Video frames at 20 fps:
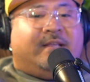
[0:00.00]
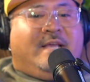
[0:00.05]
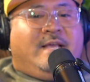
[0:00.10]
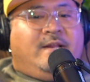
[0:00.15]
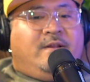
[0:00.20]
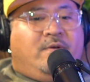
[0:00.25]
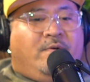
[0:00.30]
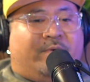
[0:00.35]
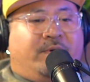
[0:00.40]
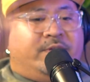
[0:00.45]

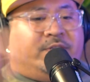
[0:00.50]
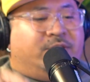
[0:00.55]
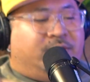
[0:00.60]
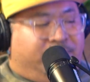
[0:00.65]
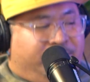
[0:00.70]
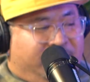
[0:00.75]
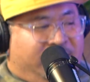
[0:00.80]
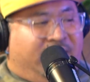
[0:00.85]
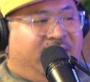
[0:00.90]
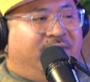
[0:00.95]
in order to
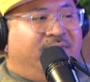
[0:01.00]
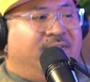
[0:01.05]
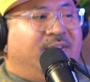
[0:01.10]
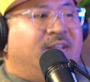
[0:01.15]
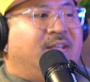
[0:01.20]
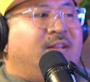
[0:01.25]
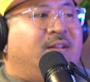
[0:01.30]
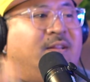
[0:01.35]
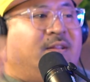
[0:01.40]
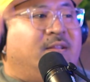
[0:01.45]
believe in
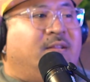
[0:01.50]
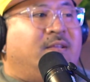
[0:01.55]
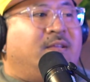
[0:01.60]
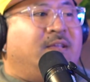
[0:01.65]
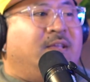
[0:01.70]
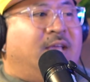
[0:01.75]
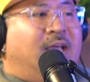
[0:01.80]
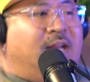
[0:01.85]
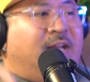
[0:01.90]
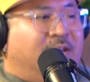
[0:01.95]
it,
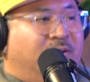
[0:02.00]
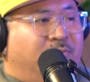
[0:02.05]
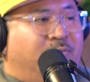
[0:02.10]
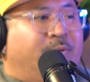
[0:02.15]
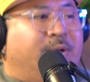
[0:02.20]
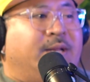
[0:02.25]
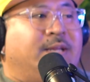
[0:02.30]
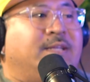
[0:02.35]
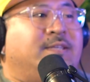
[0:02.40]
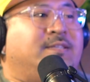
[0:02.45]
he had to
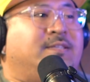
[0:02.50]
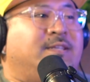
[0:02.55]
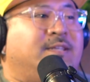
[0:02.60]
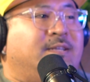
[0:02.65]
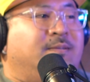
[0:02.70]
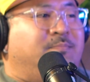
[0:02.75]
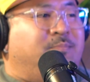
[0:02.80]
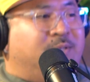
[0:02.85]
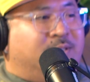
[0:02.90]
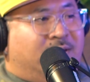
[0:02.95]
witness it
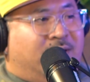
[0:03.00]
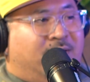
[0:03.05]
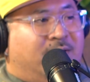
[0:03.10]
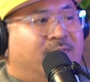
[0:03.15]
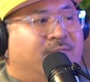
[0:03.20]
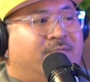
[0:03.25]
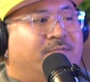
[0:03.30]
himself,